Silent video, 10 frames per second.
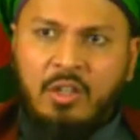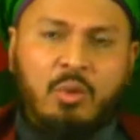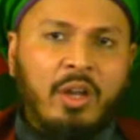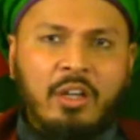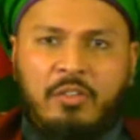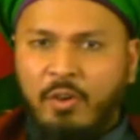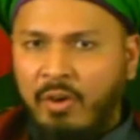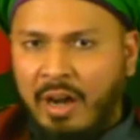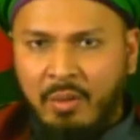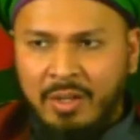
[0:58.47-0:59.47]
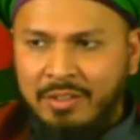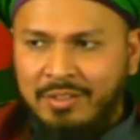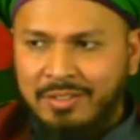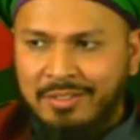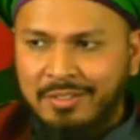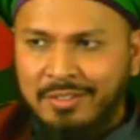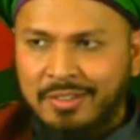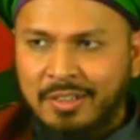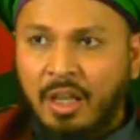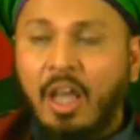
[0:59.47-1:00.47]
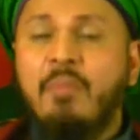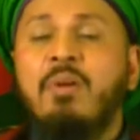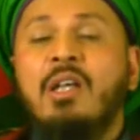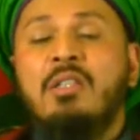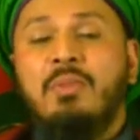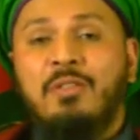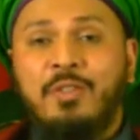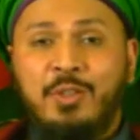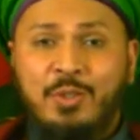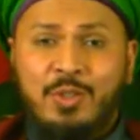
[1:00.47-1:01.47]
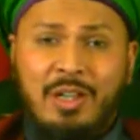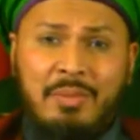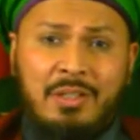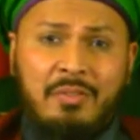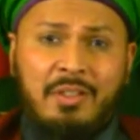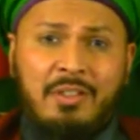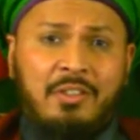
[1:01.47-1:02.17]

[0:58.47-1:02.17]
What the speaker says: 24 hours, impossible for you to come out of it.